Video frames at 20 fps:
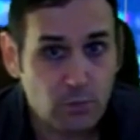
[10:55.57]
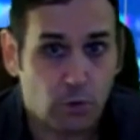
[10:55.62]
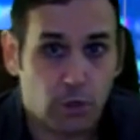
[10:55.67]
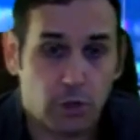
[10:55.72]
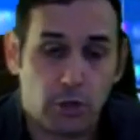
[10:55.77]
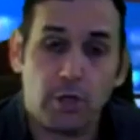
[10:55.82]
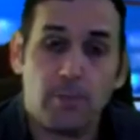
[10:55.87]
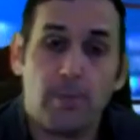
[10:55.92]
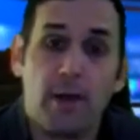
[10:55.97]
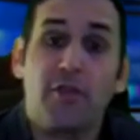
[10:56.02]
we
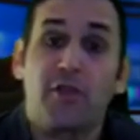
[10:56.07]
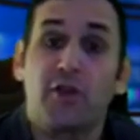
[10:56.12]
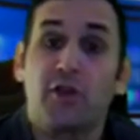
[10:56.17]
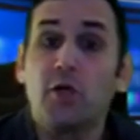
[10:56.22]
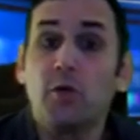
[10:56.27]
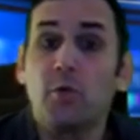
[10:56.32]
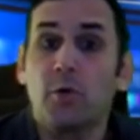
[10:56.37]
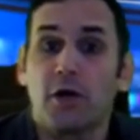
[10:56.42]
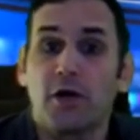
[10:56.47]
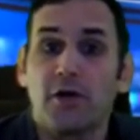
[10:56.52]
learn about the
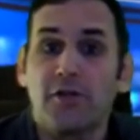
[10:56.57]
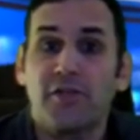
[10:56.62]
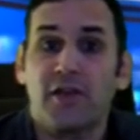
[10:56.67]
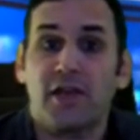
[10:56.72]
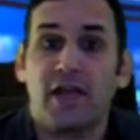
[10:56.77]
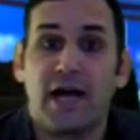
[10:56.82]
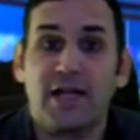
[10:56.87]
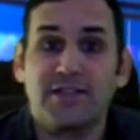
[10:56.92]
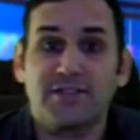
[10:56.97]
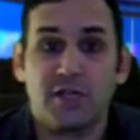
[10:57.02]
new earth,
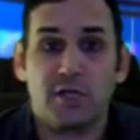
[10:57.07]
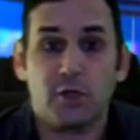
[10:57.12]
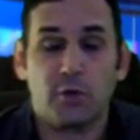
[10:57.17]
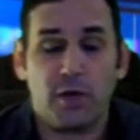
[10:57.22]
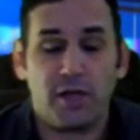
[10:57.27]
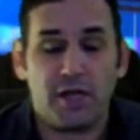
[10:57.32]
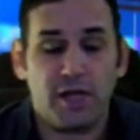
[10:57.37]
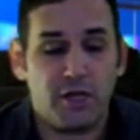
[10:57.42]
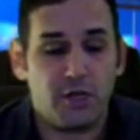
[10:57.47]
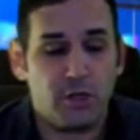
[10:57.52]
and God's going to
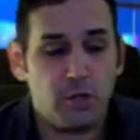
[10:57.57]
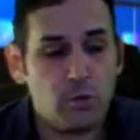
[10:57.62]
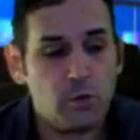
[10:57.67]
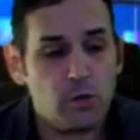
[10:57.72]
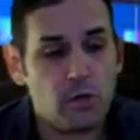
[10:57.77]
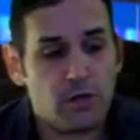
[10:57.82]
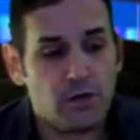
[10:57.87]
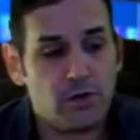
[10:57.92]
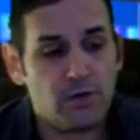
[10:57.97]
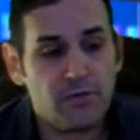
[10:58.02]
create a
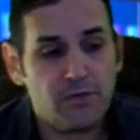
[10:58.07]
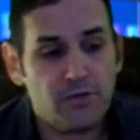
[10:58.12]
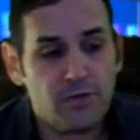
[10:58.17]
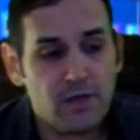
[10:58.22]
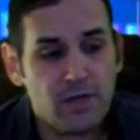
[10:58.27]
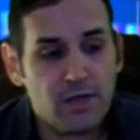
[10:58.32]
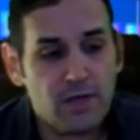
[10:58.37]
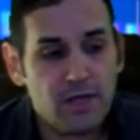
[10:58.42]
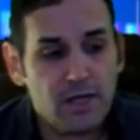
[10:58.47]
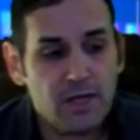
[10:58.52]
new earth,
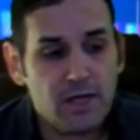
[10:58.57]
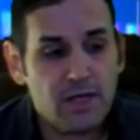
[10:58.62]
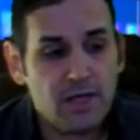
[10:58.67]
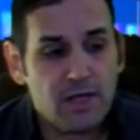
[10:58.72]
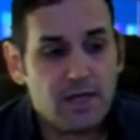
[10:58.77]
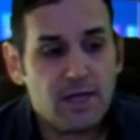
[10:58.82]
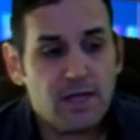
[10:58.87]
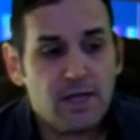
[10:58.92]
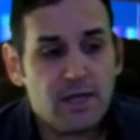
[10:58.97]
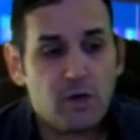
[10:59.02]

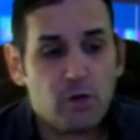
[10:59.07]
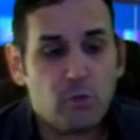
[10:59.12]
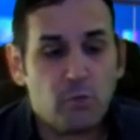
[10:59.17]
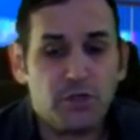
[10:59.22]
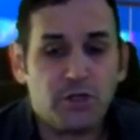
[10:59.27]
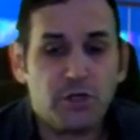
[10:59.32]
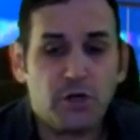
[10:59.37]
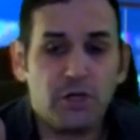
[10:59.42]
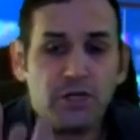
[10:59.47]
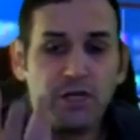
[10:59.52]

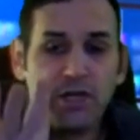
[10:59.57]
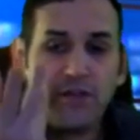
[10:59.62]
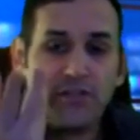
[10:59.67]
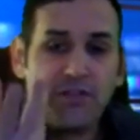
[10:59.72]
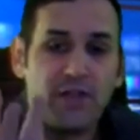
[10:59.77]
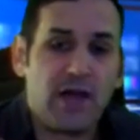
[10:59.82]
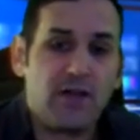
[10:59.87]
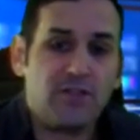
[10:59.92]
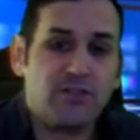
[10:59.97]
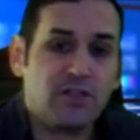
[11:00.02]
return in
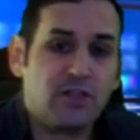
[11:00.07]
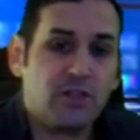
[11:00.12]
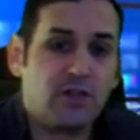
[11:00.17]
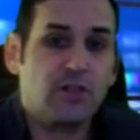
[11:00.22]
1,000